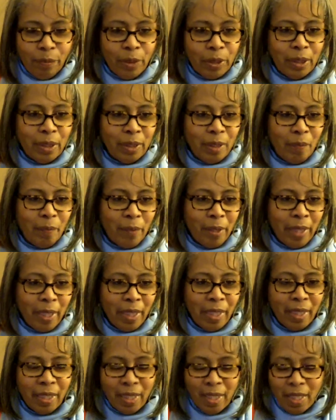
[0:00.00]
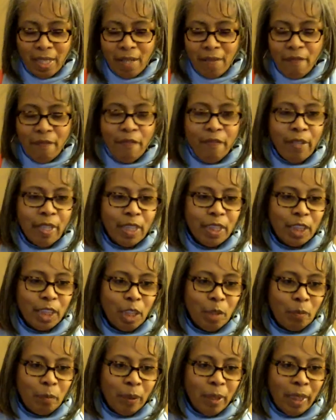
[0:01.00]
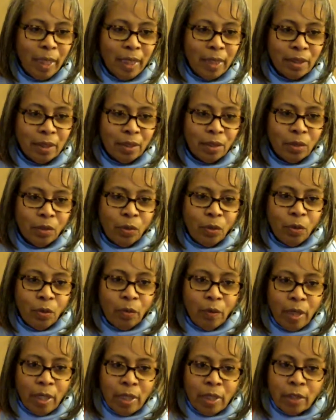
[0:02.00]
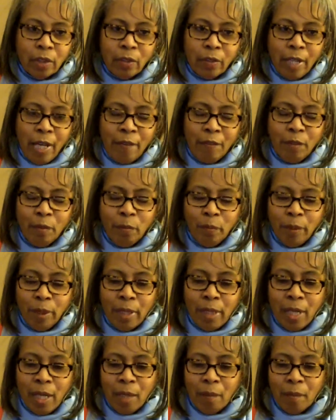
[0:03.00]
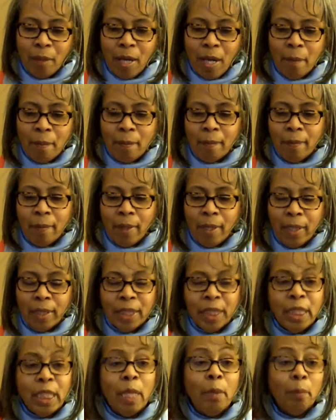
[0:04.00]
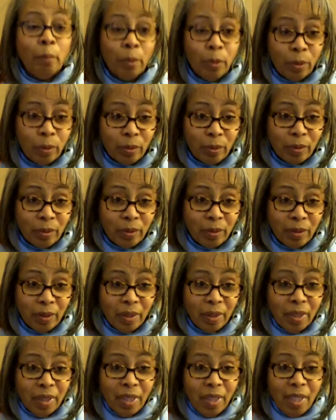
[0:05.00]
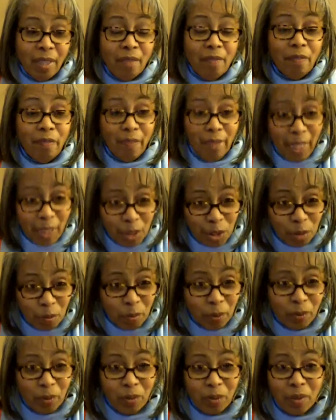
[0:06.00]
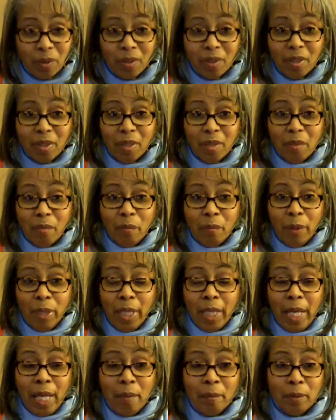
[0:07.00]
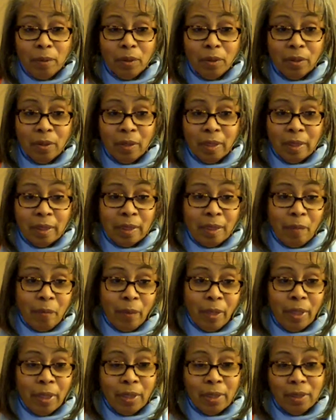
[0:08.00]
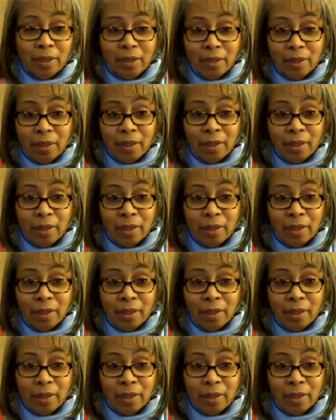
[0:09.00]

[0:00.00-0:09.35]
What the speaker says: put something fixed in place, and so Korea is going to have to become nimble, flexible, being able to in some ways